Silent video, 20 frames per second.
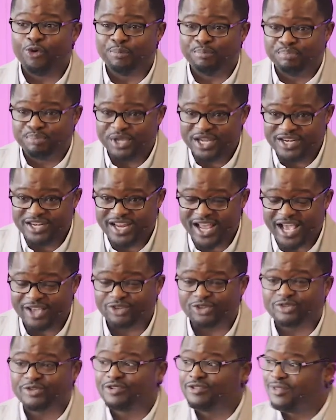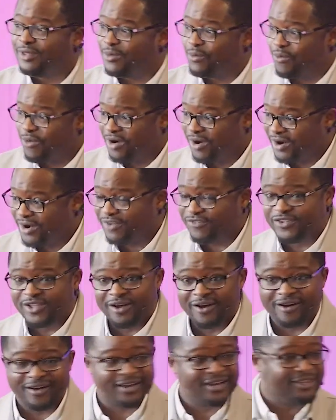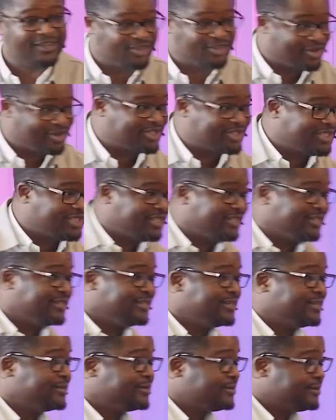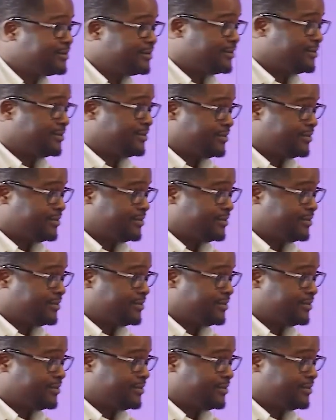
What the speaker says: Your obedience to the word of God is your seed.